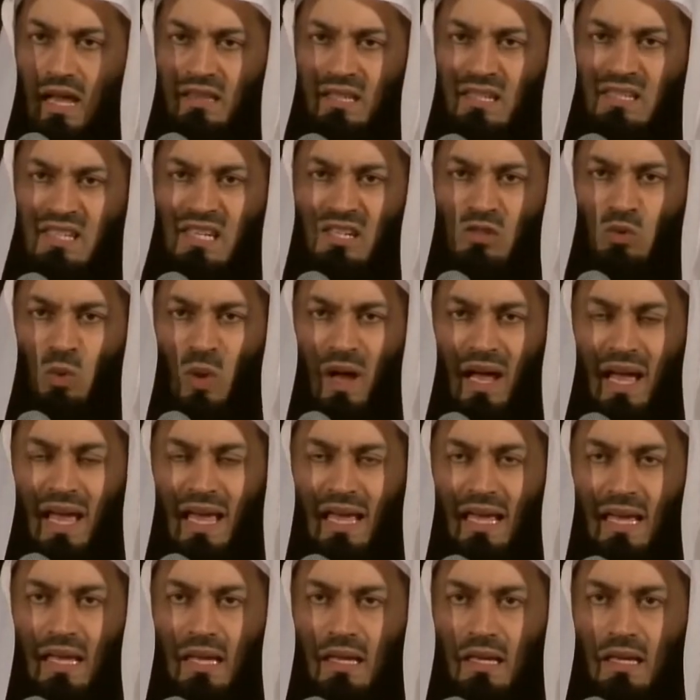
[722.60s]
And this is
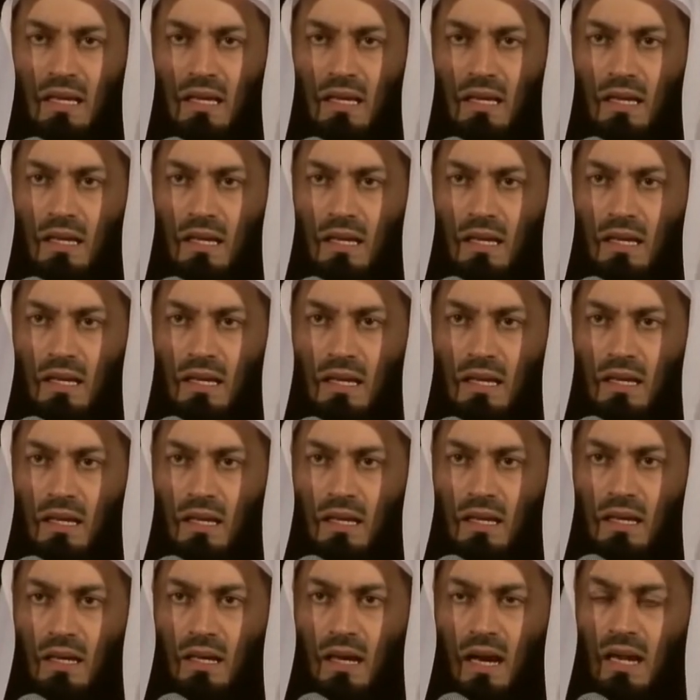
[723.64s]
why
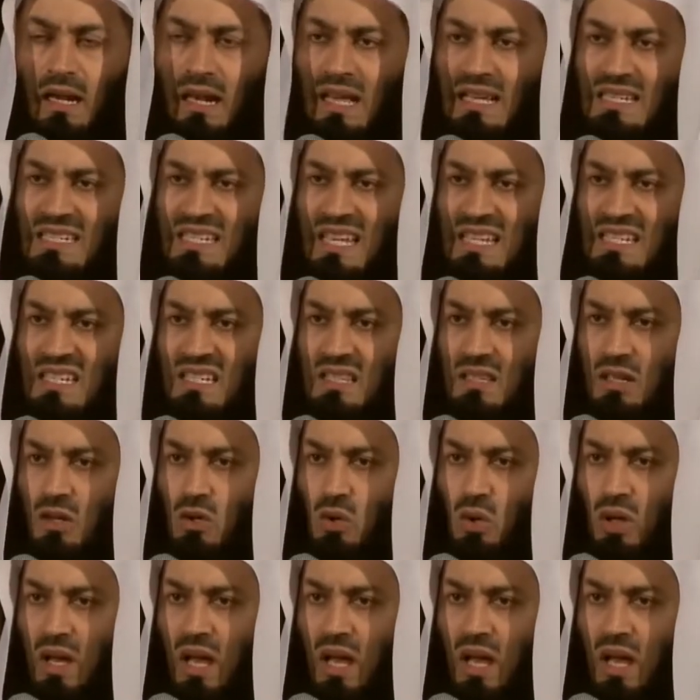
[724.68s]
Allah says in the